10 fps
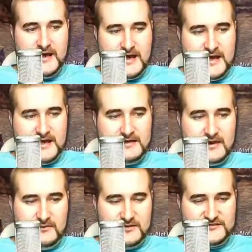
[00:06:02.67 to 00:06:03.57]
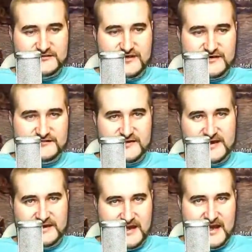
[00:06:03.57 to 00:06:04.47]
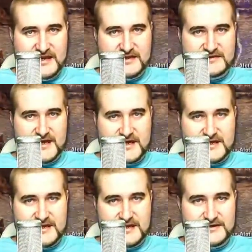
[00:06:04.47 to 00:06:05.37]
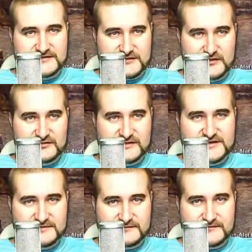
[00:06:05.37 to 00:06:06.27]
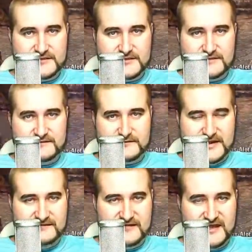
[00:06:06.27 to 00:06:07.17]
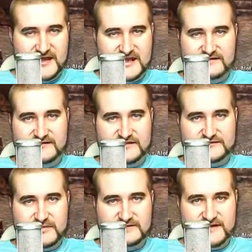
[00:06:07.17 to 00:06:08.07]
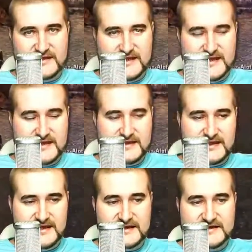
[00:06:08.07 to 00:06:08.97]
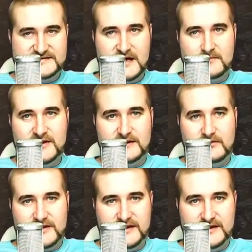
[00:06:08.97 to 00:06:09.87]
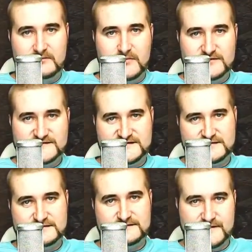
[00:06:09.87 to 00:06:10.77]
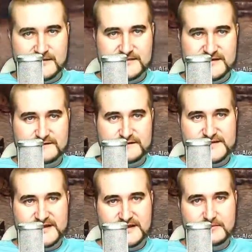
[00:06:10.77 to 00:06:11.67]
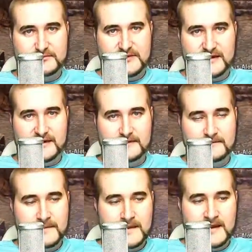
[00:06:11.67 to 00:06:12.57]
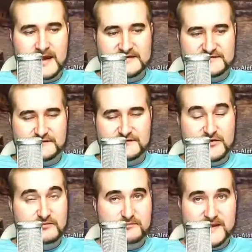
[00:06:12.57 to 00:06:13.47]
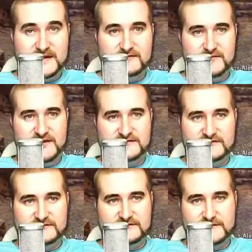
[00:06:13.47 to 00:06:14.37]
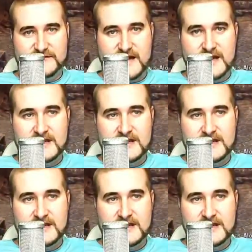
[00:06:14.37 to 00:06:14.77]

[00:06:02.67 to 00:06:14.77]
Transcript: And I want to stress again that it is totally different for PvE versus PvE. Hitting a dummy or hitting a monster is very different to hitting a player, and there's a few big reasons for that.